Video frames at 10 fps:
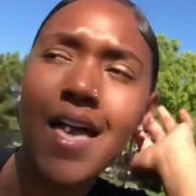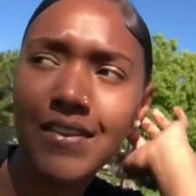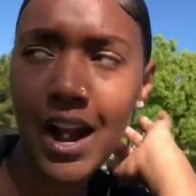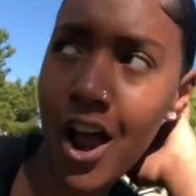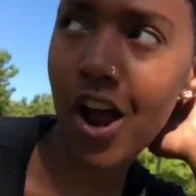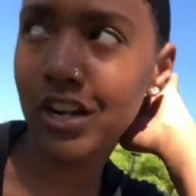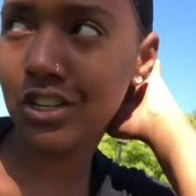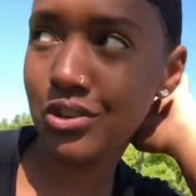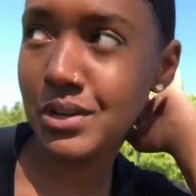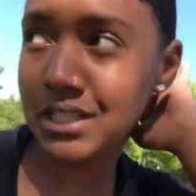And then I
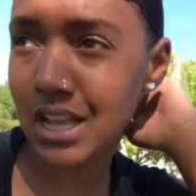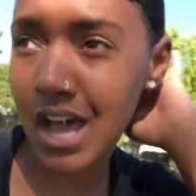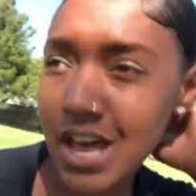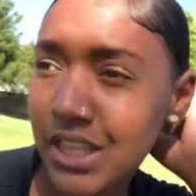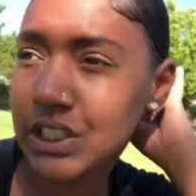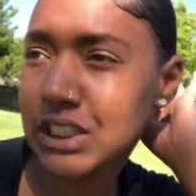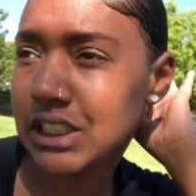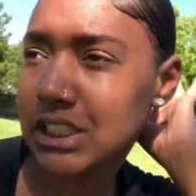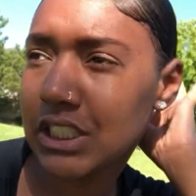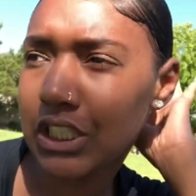already knew his other
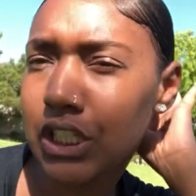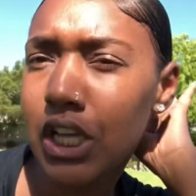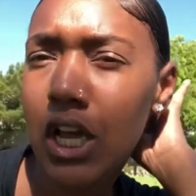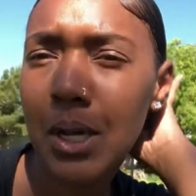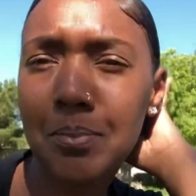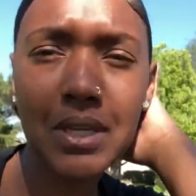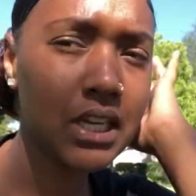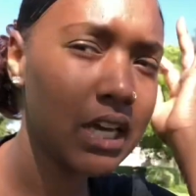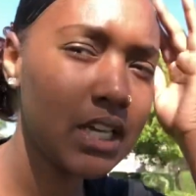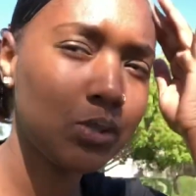sister
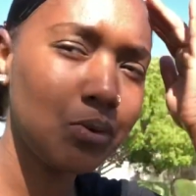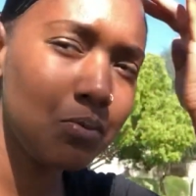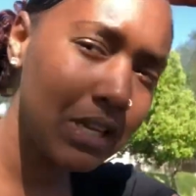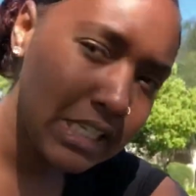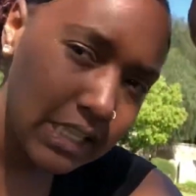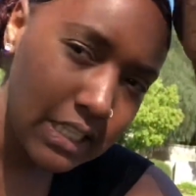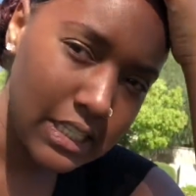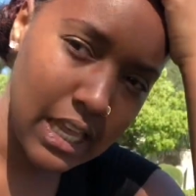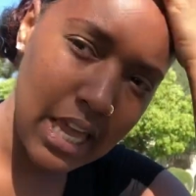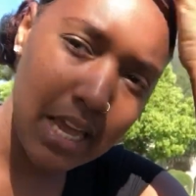because we went to the
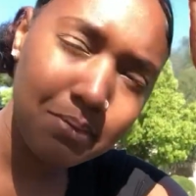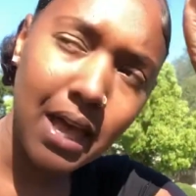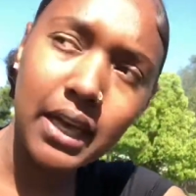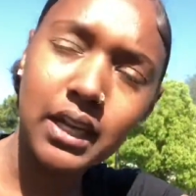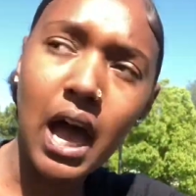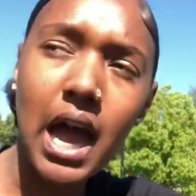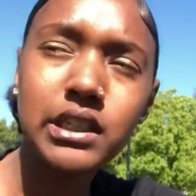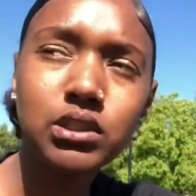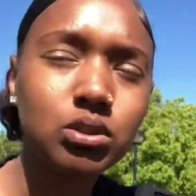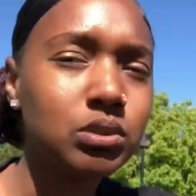same like
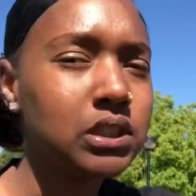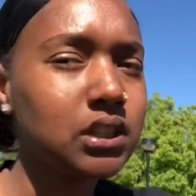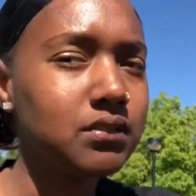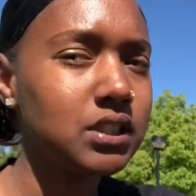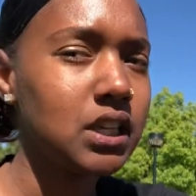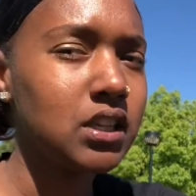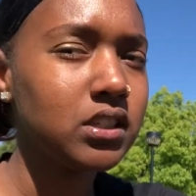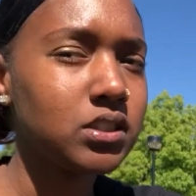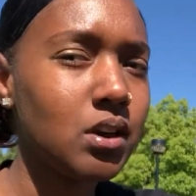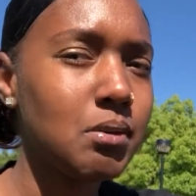high school and stuff
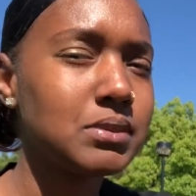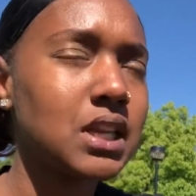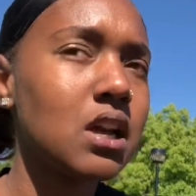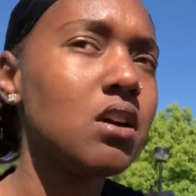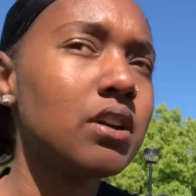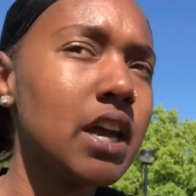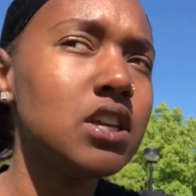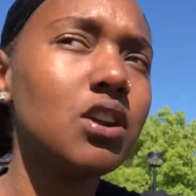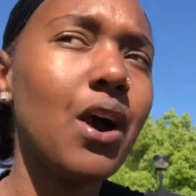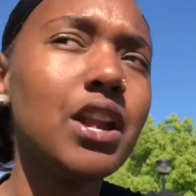together. So I was like, okay,
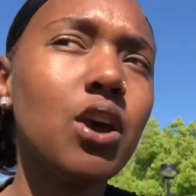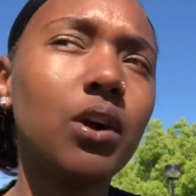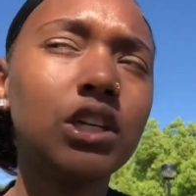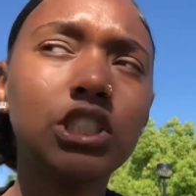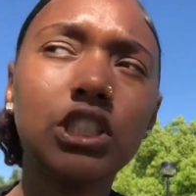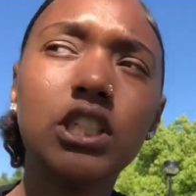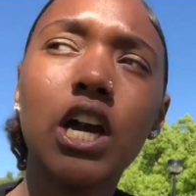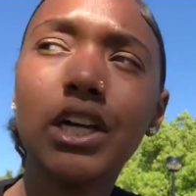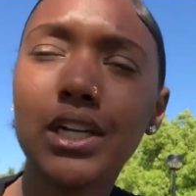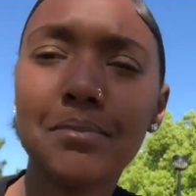you know, I know her. She's
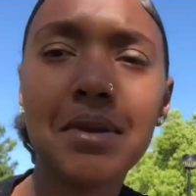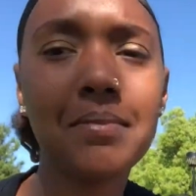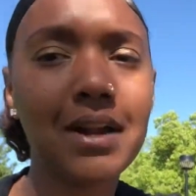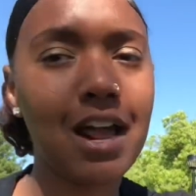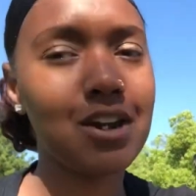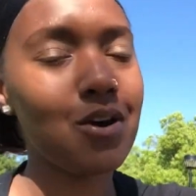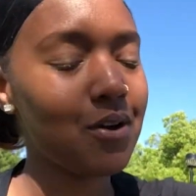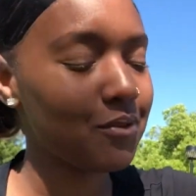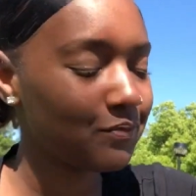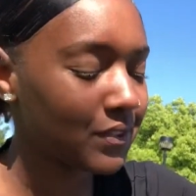younger than me, but I know
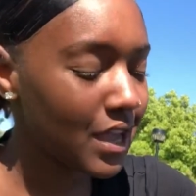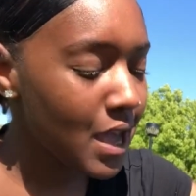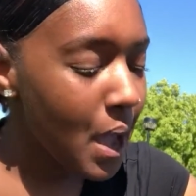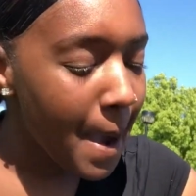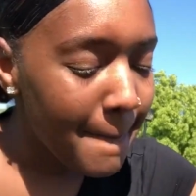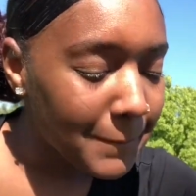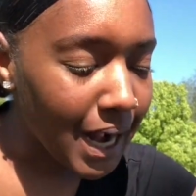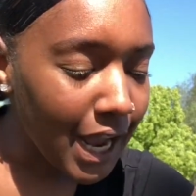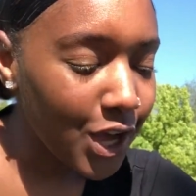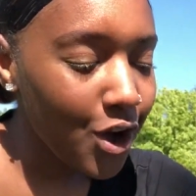her.
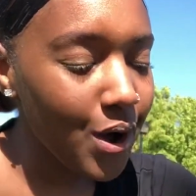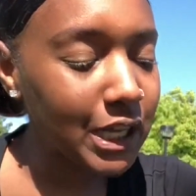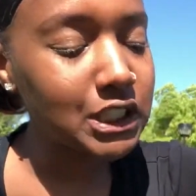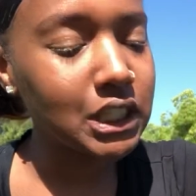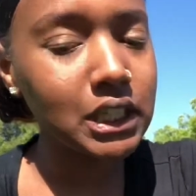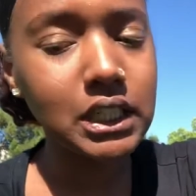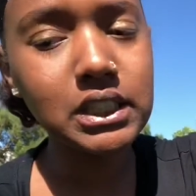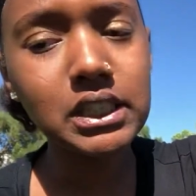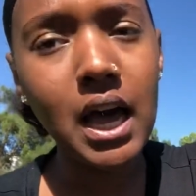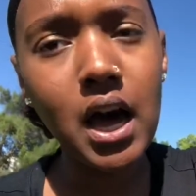But I chill in
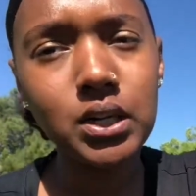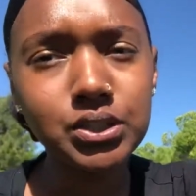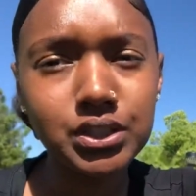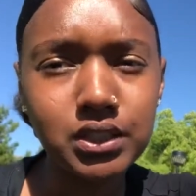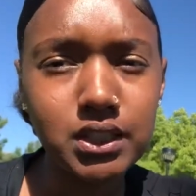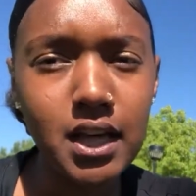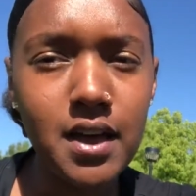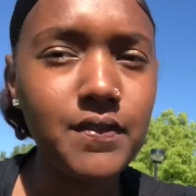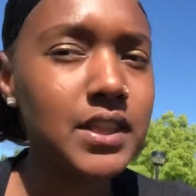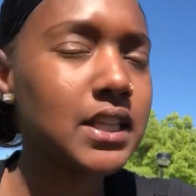his house and
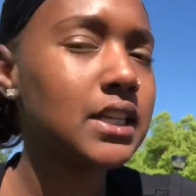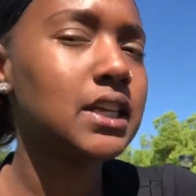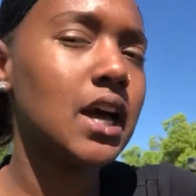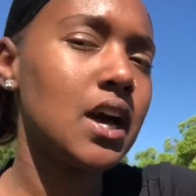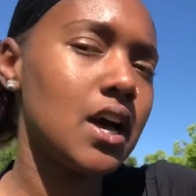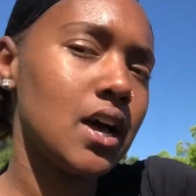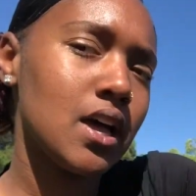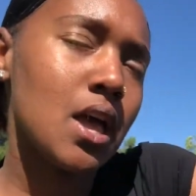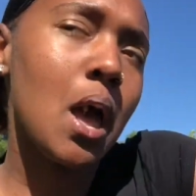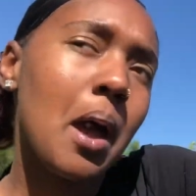stuff. And then,
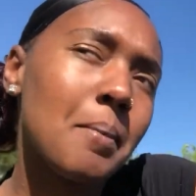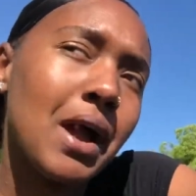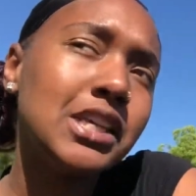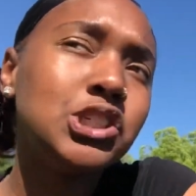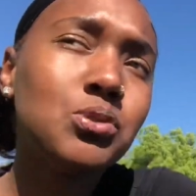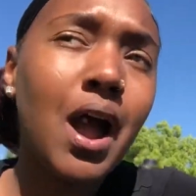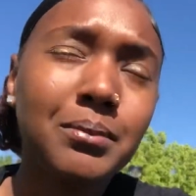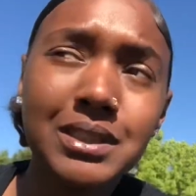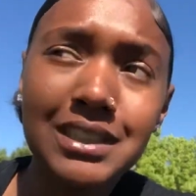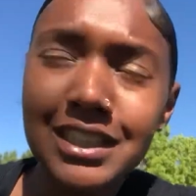mind you,
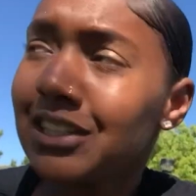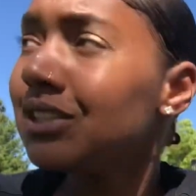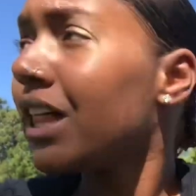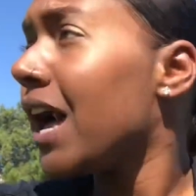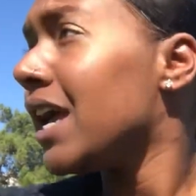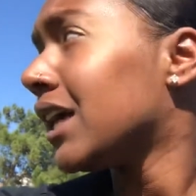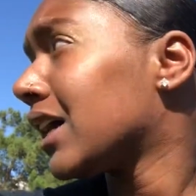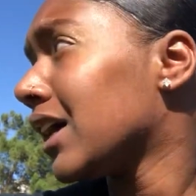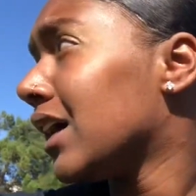I'm still like